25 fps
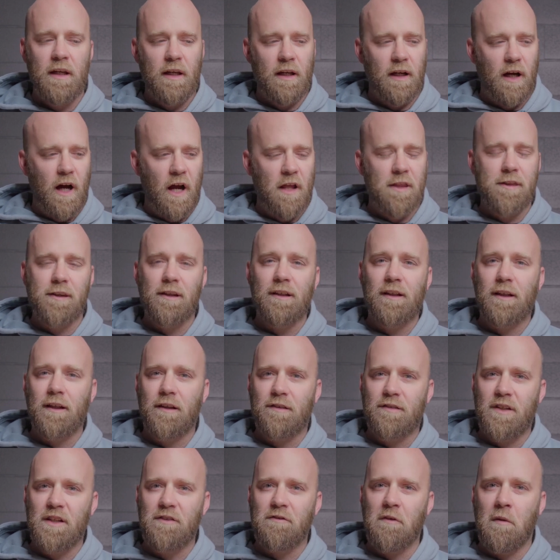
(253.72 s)
I think
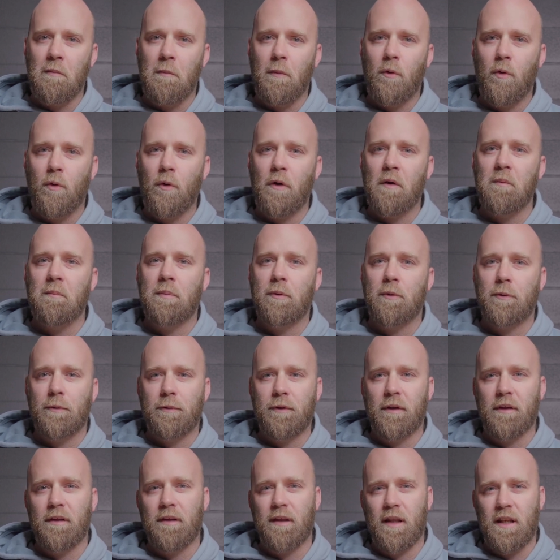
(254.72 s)
it's even more
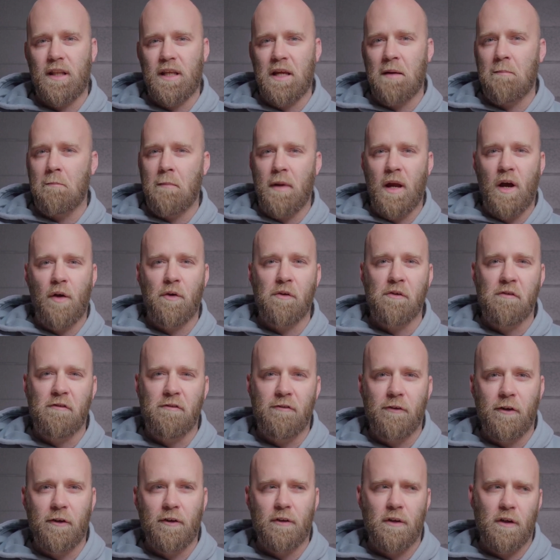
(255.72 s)
important than the amount of
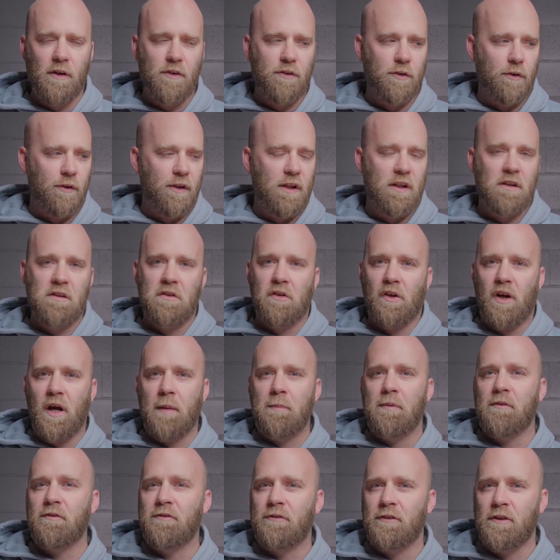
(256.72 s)
photos or the type
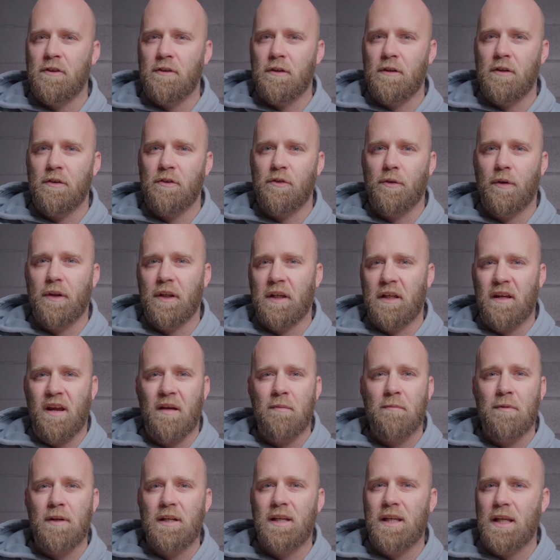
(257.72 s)
of photos or the
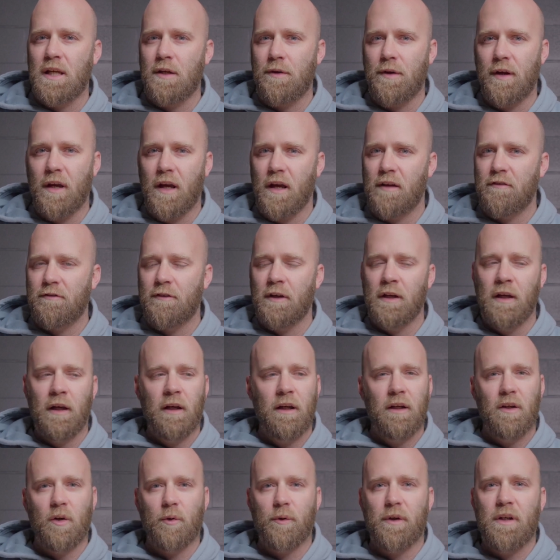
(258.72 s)
camera gear you have
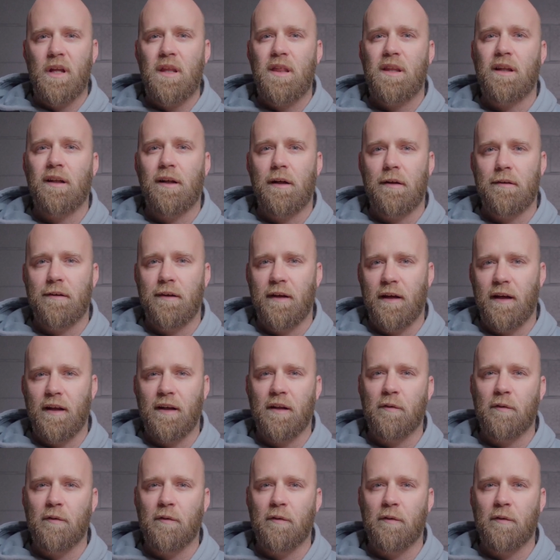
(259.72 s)
or anything like that.